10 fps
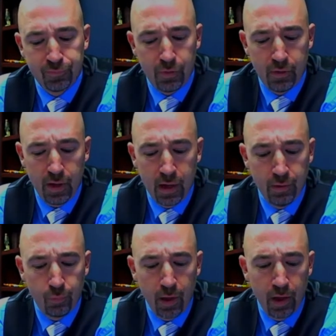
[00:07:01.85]

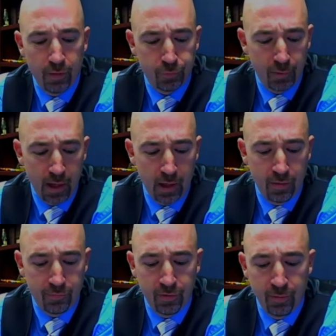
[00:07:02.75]
And right after we got
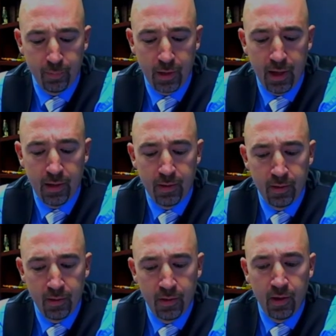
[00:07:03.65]
off the plane,
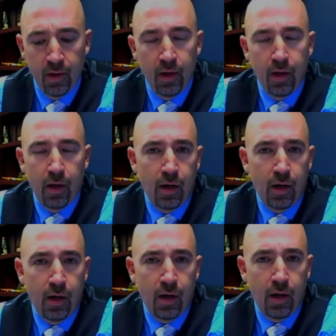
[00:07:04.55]

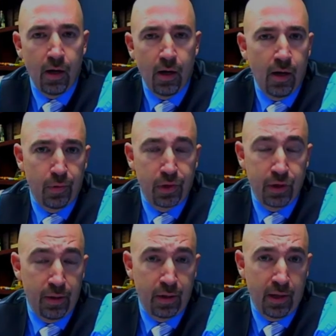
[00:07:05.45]
the first
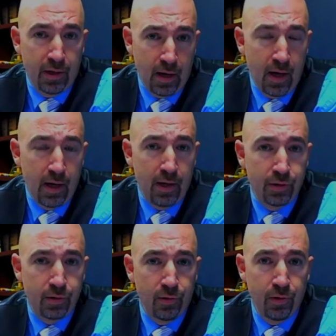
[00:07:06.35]
chance I got, I
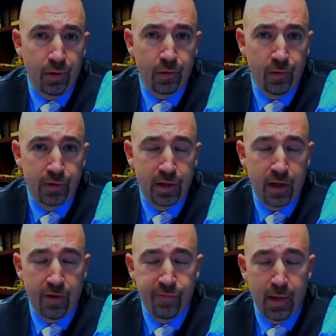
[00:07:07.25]
told the story to the
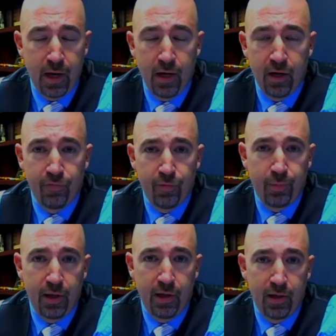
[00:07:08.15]
FBI, and I've
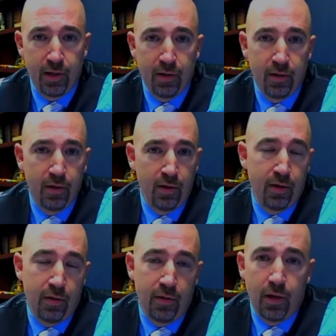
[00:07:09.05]
repeated it
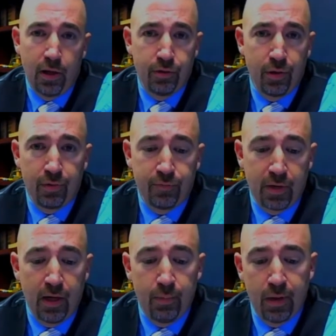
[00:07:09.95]
hundreds of
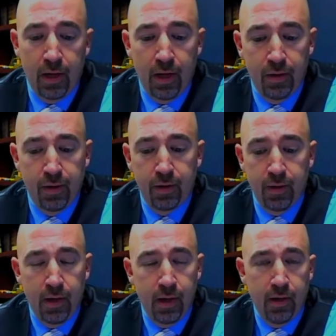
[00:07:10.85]
times since.
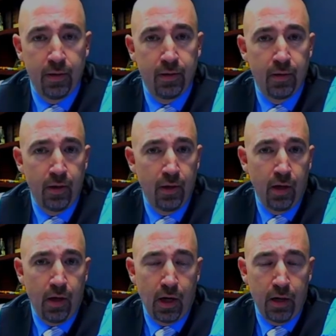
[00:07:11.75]
And
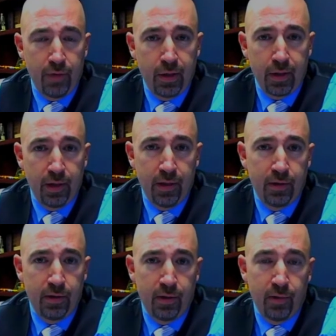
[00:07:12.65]
obviously,
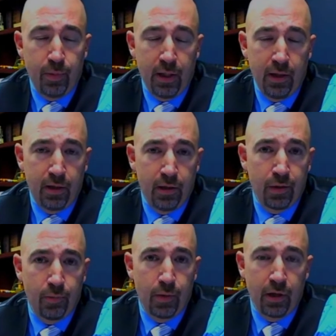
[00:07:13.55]
the media doesn't
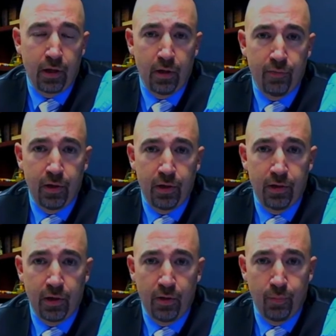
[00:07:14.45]
want to cover it. The
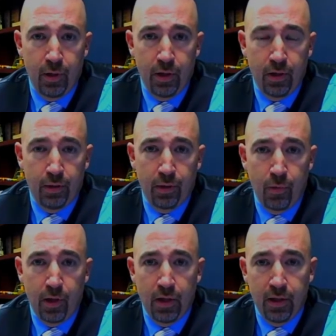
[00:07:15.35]
government doesn't
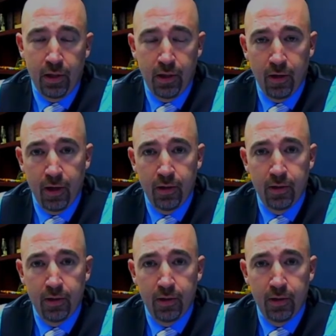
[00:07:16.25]
want to hear it.